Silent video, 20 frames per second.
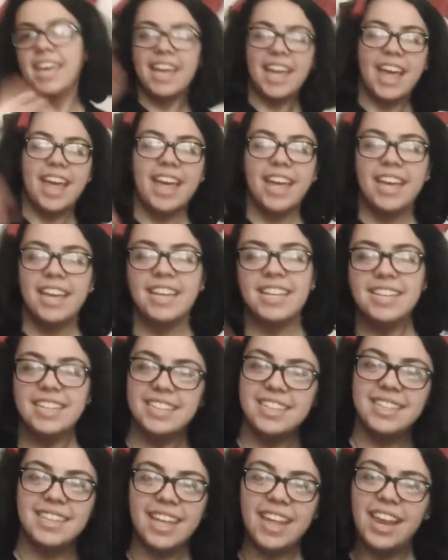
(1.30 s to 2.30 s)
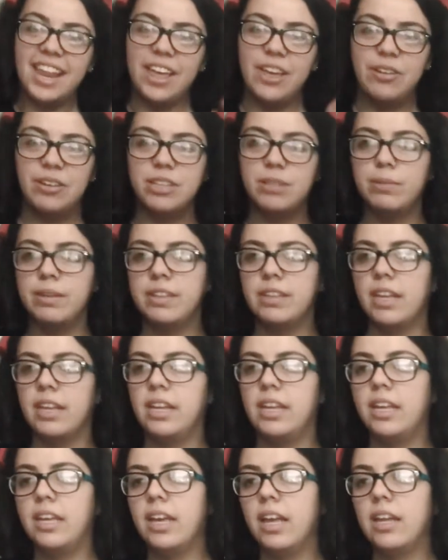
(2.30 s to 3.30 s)
guys, hello, it's me
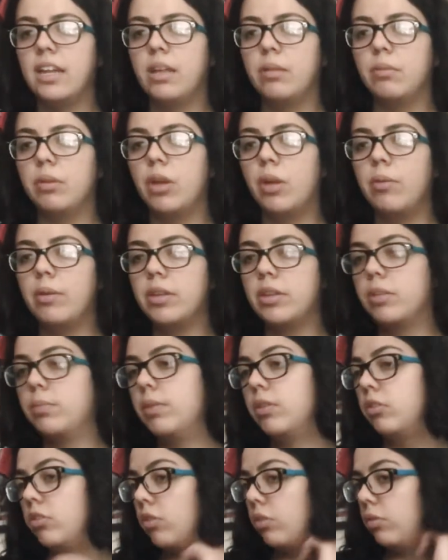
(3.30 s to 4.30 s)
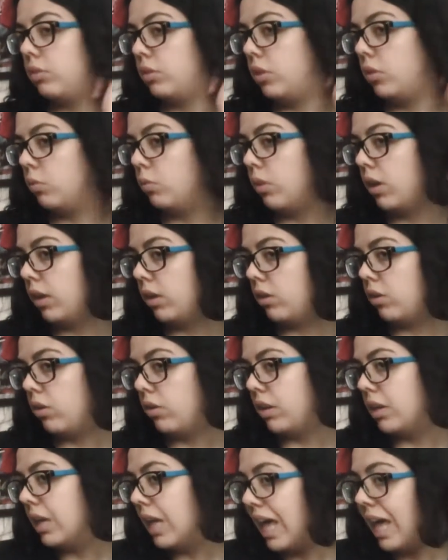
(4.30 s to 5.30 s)
Danny, and I'm going to be showing you what I've got
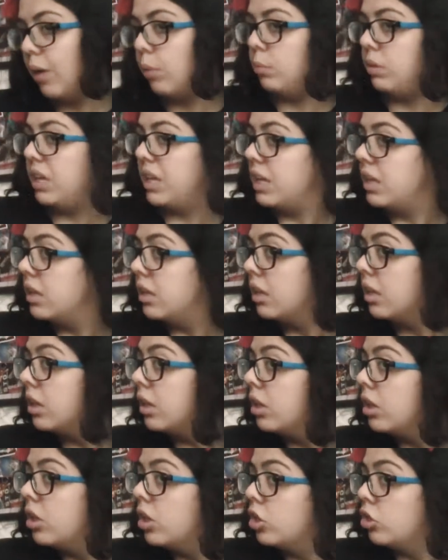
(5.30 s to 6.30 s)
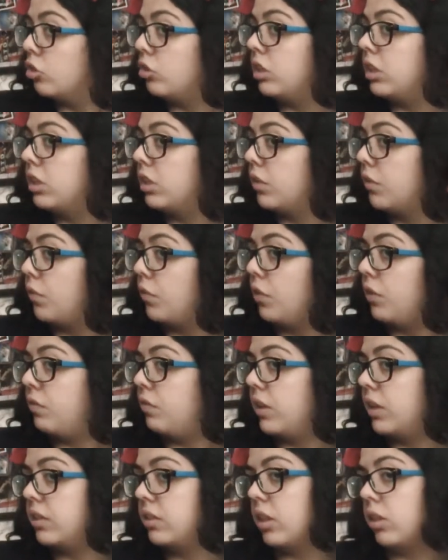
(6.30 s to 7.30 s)
in Aldi. So these are the three
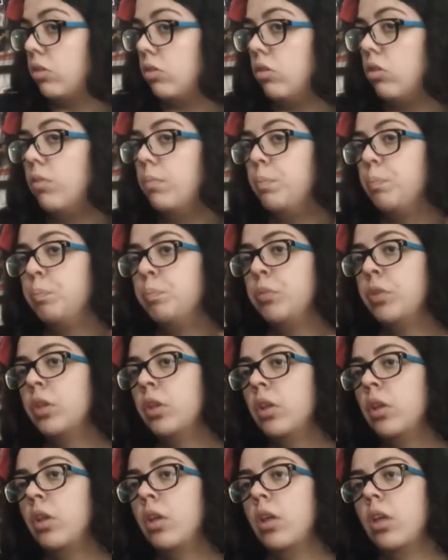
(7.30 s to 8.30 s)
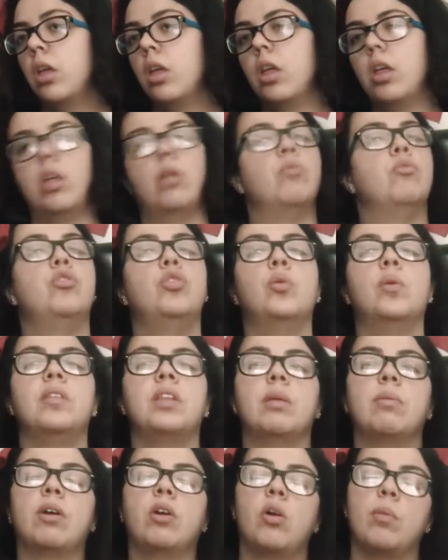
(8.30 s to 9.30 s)
things I got. Two of
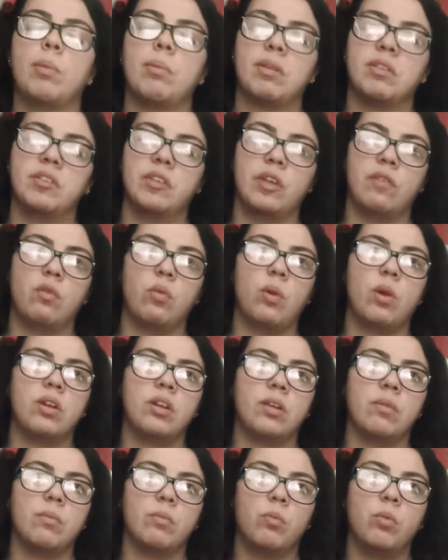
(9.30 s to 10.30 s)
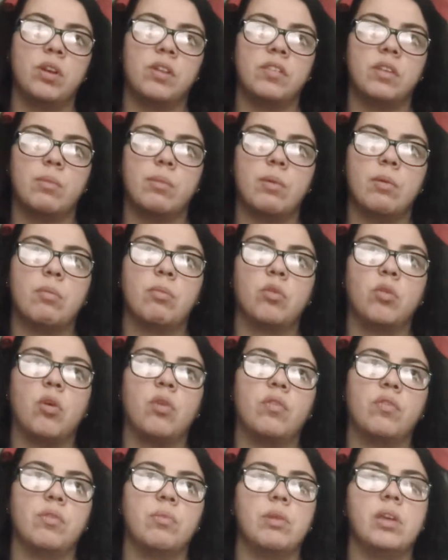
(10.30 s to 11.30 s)
them I got for myself, and one of them my mum
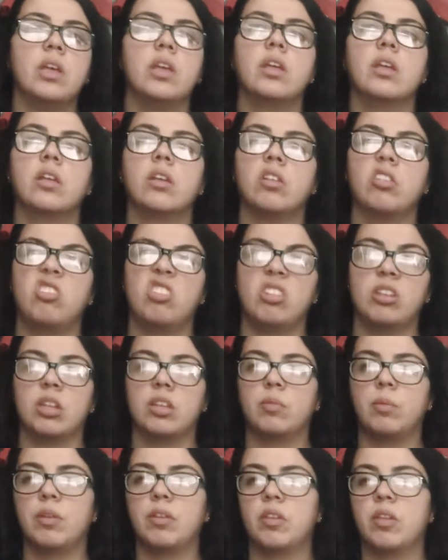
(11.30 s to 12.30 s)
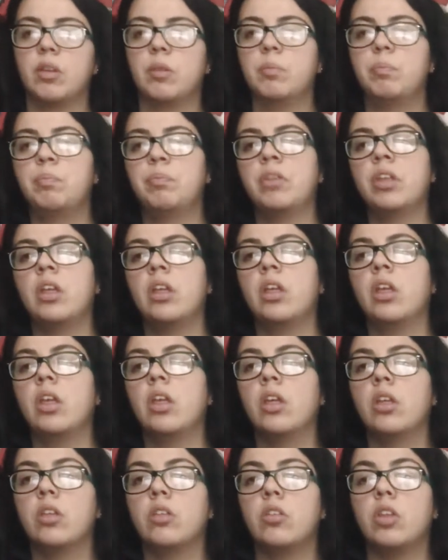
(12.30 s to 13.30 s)
got for me. She knows that.
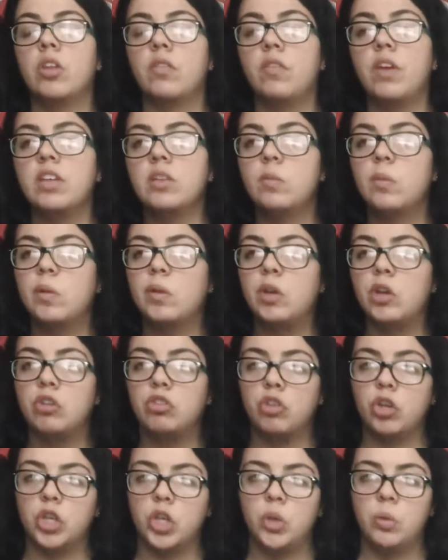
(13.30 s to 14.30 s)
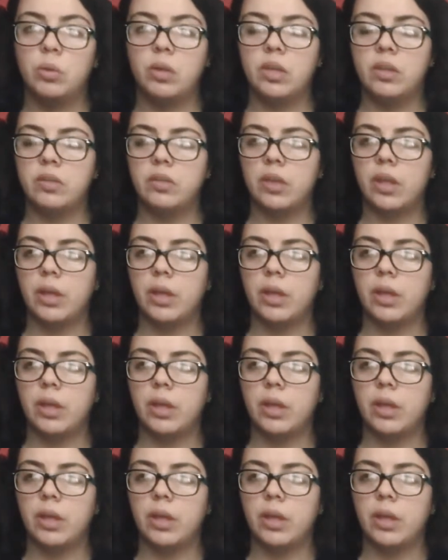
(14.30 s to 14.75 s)
So the first one I'm going to show you is